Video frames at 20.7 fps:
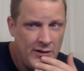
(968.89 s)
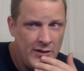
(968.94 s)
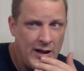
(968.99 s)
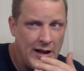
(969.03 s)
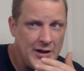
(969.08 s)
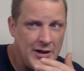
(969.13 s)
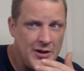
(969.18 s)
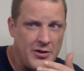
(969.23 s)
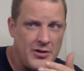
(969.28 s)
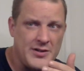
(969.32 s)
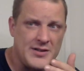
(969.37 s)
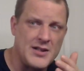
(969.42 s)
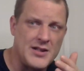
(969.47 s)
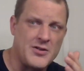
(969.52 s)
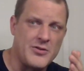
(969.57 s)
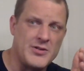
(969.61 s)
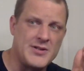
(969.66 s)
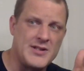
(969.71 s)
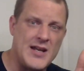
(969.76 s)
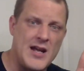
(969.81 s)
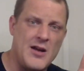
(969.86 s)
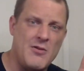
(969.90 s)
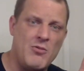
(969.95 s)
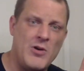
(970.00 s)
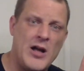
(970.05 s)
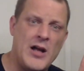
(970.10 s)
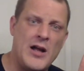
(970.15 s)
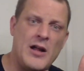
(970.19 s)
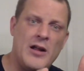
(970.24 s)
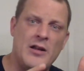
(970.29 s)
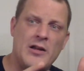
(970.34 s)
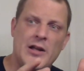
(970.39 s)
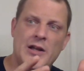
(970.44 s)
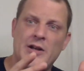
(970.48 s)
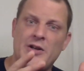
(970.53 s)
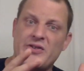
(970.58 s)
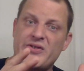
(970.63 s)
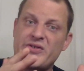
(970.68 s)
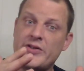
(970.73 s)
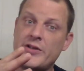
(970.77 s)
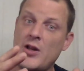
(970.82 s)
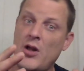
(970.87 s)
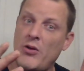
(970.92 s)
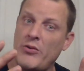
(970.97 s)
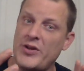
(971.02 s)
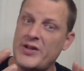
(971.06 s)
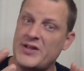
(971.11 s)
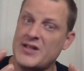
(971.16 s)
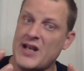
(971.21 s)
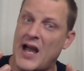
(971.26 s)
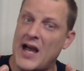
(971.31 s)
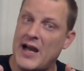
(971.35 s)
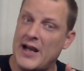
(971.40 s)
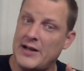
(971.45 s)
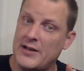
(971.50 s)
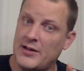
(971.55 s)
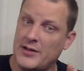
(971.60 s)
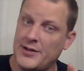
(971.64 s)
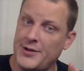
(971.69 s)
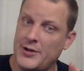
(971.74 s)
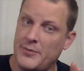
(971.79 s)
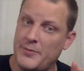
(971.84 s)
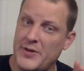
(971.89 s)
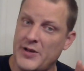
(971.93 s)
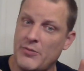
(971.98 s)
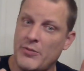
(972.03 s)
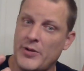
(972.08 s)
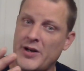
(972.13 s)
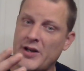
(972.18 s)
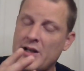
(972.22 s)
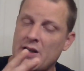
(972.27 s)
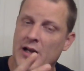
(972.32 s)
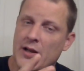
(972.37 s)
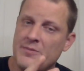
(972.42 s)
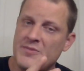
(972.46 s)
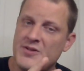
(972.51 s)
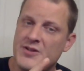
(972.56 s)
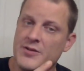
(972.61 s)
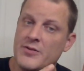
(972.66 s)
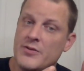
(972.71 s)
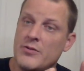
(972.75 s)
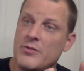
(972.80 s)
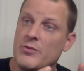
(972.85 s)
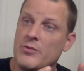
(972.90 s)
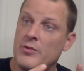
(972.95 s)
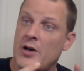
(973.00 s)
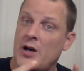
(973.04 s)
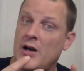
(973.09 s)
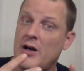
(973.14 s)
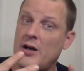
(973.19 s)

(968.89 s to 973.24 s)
Like, you can sit there and say, well, it'll slow the tide a little bit when it comes to